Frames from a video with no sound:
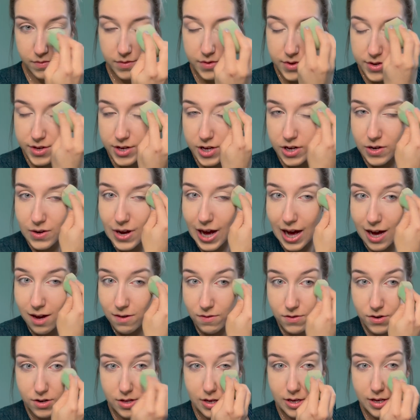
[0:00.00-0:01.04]
So
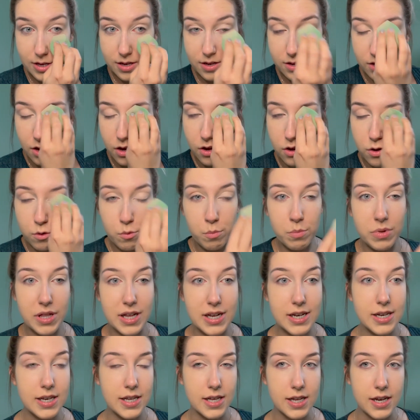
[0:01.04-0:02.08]
after this is all
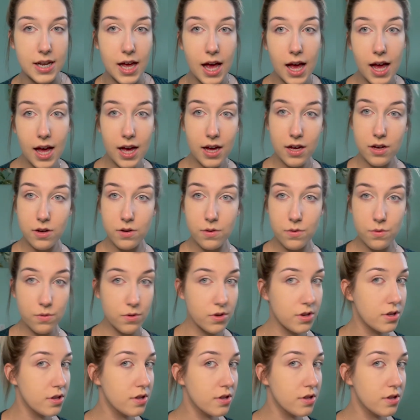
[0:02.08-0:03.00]
blended out,